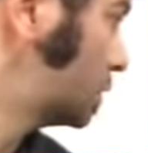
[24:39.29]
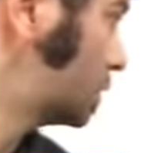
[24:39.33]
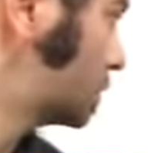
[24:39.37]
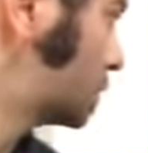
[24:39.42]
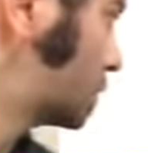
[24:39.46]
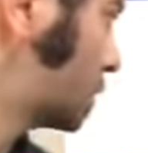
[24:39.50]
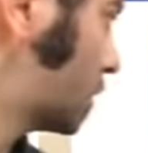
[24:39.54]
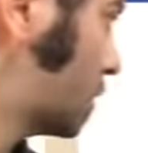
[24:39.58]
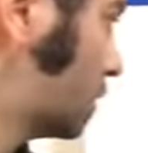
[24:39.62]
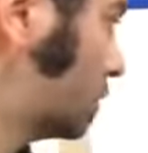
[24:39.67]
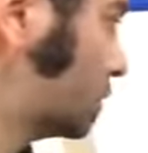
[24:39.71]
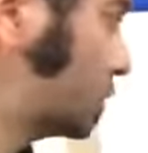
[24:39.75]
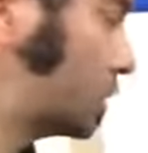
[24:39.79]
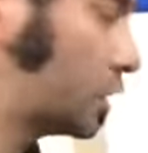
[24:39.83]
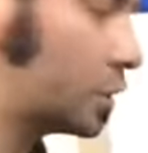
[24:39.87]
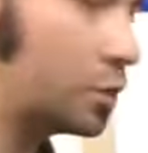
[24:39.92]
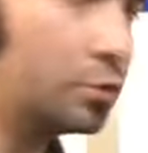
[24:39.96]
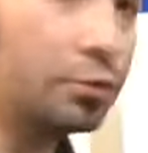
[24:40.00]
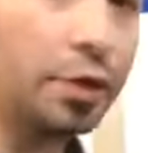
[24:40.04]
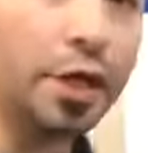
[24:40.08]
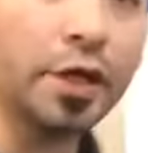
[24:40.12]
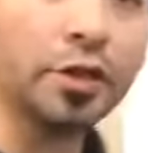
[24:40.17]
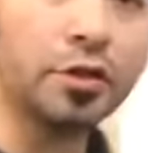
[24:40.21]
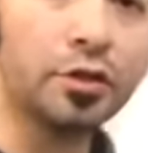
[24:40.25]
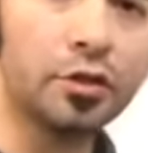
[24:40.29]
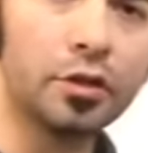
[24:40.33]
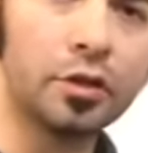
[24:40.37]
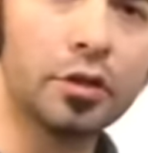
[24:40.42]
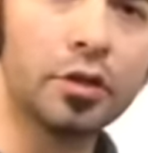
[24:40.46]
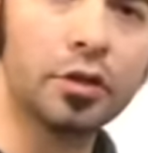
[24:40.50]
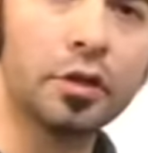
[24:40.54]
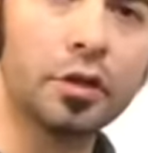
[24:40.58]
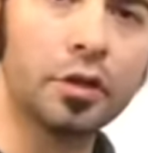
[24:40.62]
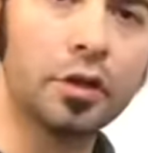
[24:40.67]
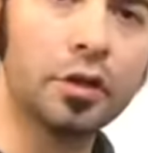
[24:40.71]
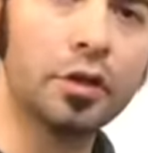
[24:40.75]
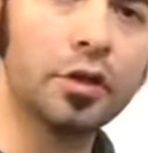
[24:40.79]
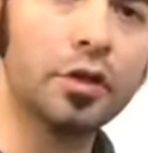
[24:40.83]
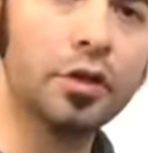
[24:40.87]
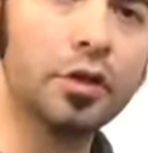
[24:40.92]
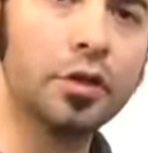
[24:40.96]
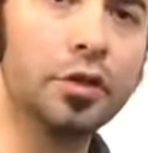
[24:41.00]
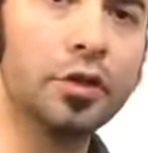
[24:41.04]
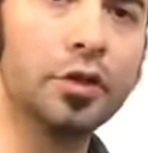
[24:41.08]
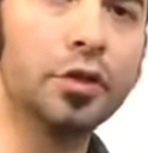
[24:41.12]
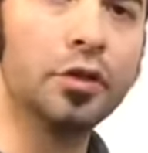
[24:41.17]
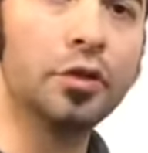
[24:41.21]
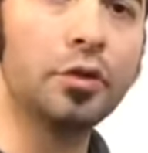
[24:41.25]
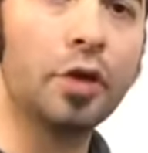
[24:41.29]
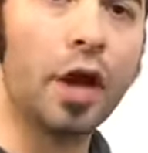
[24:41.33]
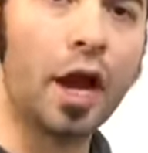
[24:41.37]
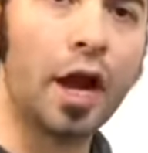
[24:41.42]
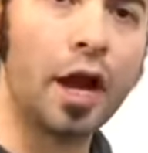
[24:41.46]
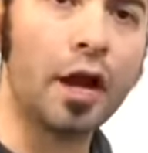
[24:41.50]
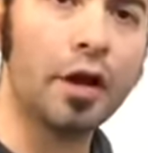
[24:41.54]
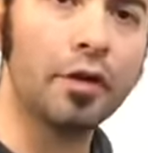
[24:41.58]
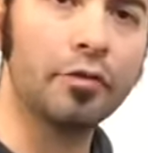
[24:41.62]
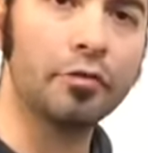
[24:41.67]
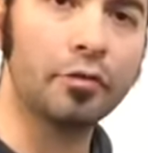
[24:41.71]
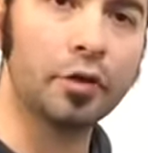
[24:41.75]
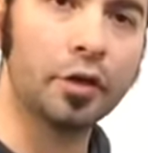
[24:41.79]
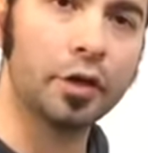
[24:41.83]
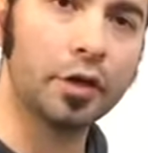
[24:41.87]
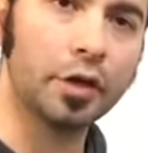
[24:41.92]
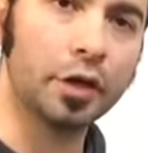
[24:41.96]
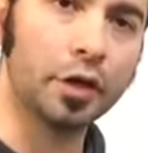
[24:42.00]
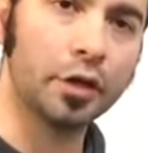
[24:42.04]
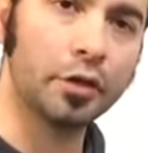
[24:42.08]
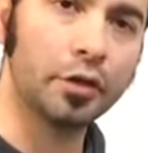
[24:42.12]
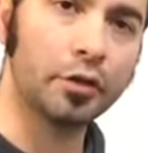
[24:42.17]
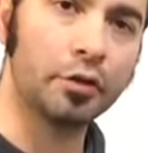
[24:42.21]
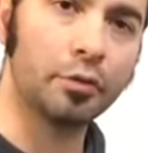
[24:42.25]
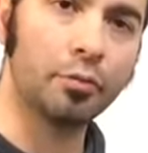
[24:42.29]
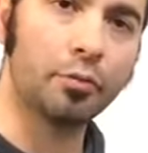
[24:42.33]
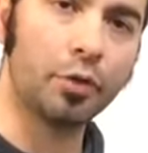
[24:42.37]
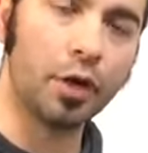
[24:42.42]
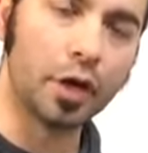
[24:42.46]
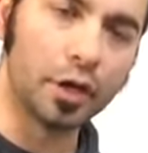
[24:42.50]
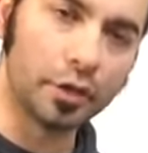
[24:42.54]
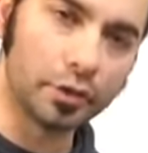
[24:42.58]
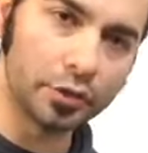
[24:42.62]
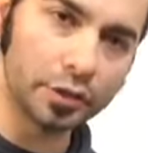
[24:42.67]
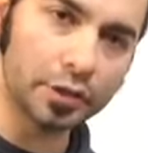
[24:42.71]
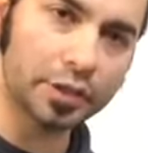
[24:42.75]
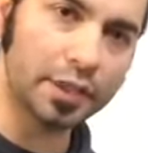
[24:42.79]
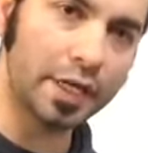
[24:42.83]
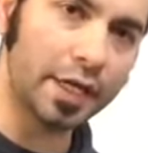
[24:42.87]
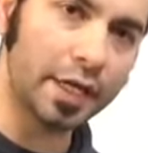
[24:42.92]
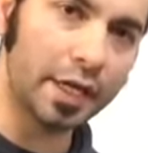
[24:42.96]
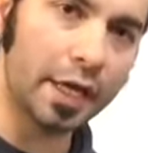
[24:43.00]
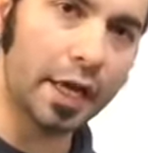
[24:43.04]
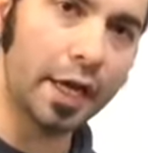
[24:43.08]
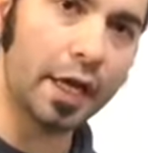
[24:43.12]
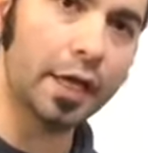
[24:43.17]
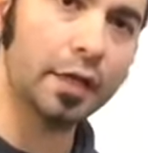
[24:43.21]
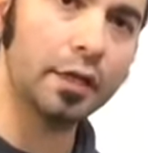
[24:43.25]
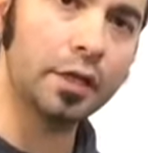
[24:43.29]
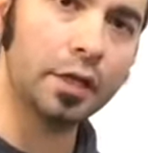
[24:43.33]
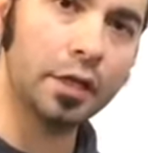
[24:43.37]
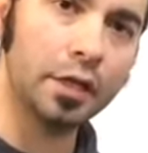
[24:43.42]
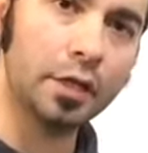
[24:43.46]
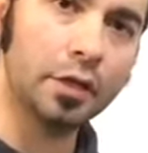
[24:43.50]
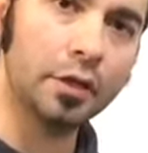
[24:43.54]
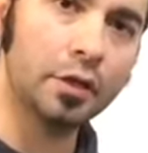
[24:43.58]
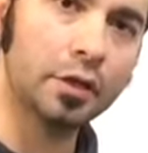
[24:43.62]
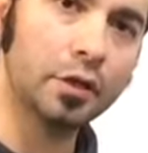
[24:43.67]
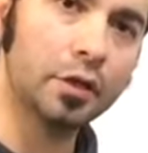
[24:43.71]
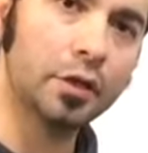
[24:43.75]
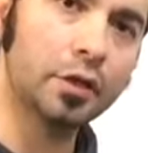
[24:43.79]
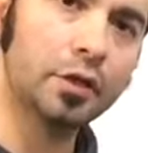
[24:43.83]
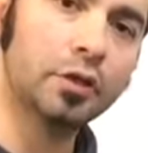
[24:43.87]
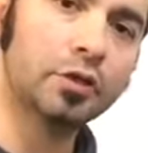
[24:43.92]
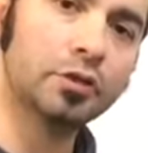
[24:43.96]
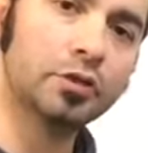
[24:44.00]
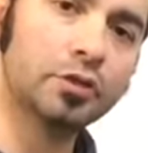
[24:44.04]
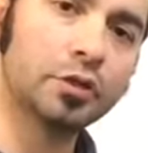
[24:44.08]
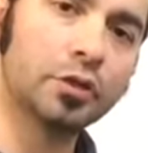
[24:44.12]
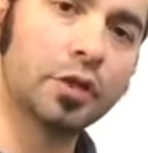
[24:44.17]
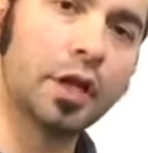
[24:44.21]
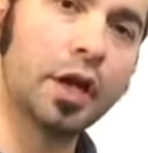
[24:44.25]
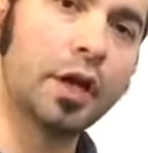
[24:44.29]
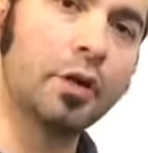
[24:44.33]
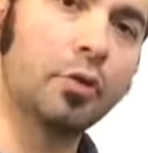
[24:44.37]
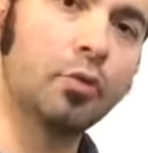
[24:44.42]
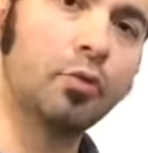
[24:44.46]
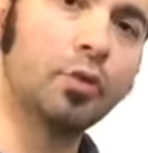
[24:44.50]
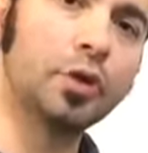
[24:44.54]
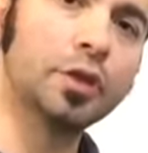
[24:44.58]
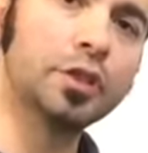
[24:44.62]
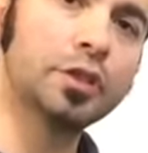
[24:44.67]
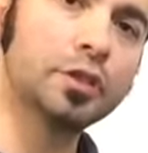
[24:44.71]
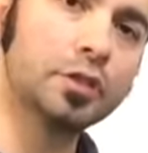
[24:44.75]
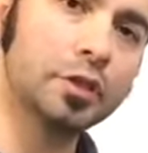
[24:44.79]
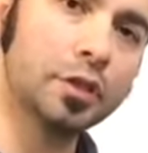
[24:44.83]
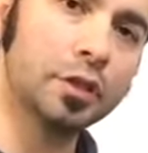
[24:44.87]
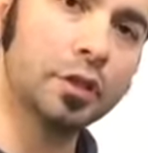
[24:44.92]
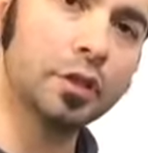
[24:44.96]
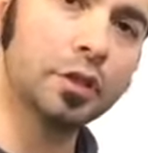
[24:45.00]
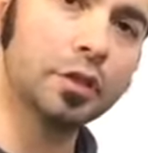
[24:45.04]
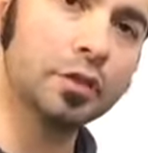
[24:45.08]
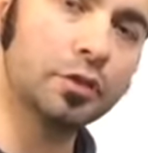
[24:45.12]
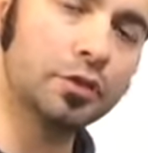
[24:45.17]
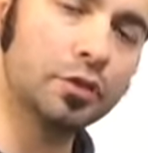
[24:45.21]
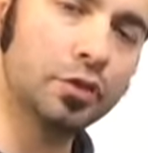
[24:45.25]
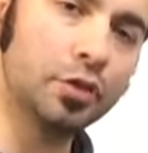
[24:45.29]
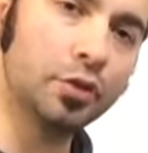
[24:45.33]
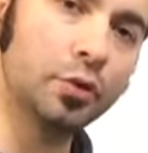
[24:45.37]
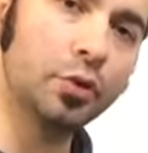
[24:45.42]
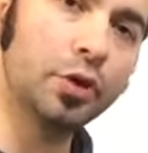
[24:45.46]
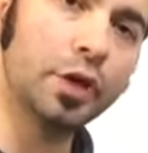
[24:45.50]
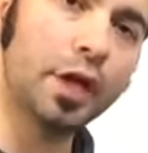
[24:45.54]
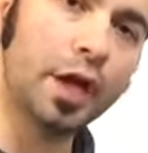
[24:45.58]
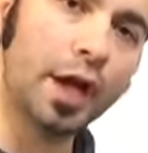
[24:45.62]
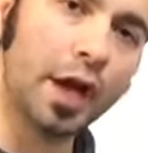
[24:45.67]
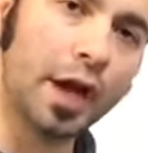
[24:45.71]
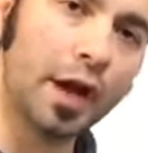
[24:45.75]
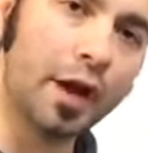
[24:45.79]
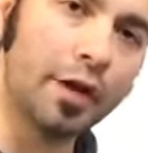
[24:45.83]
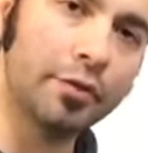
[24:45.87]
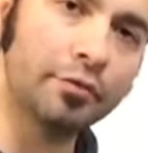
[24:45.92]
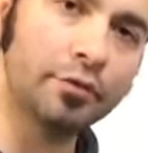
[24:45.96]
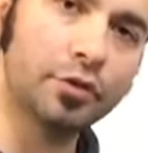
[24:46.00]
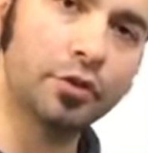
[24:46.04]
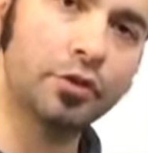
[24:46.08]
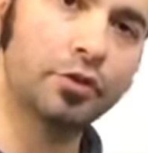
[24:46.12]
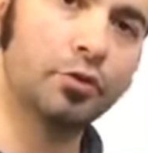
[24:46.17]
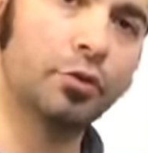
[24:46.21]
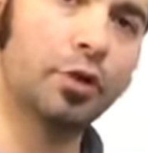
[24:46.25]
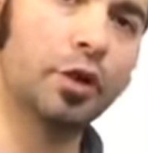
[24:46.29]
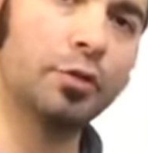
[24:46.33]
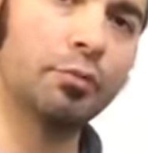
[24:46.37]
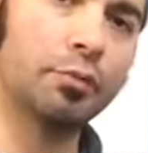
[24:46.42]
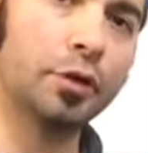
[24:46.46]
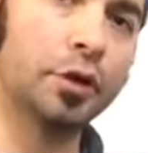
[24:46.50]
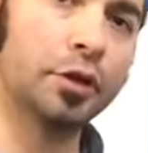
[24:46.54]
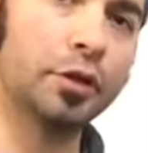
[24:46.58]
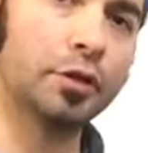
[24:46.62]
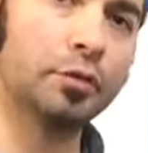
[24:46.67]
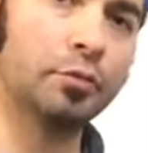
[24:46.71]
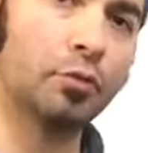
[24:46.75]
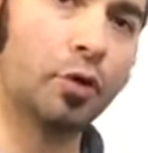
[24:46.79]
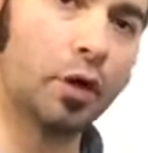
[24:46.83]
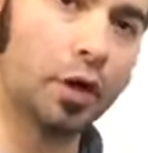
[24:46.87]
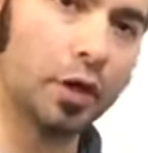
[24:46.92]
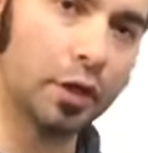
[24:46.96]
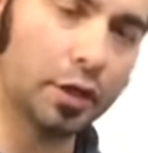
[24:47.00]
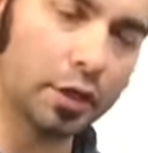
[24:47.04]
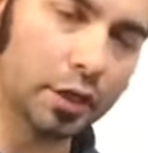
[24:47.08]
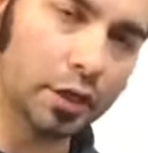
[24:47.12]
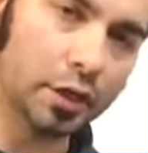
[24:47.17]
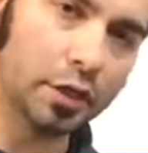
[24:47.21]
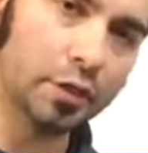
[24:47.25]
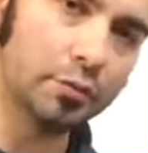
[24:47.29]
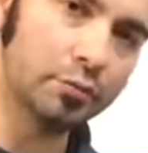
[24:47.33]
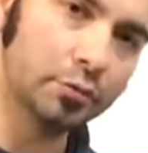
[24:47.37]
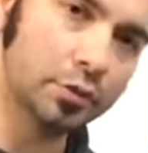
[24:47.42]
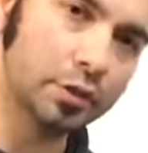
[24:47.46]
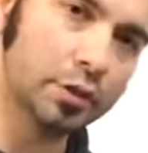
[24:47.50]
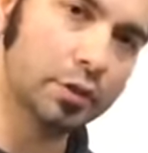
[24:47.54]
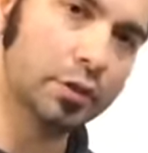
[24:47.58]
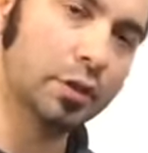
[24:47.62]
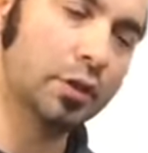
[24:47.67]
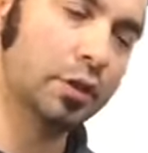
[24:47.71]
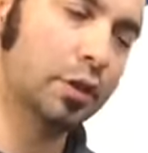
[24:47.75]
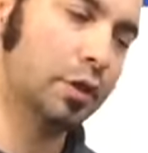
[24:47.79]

So just make sure you have another bottle set handy so that once the 2.5 to 3 month mark comes,